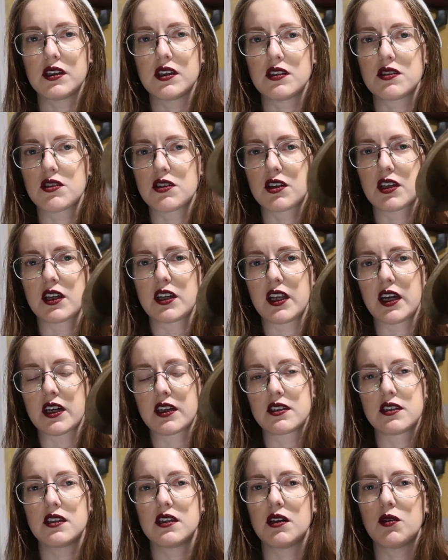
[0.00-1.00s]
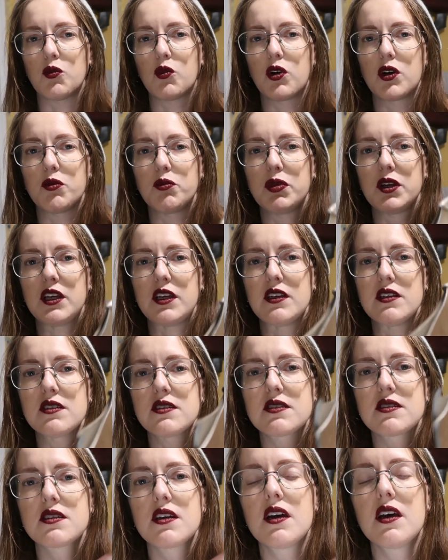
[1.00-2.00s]
These are connected in one
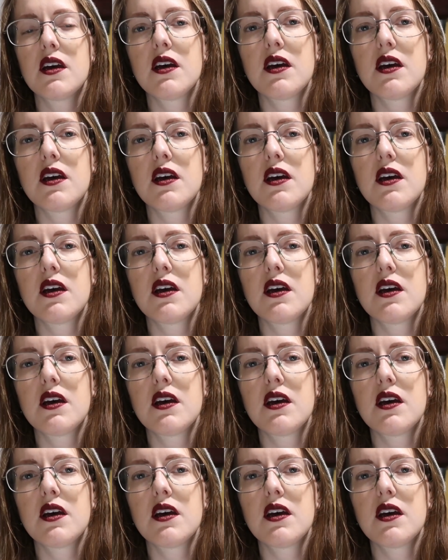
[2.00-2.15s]
piece.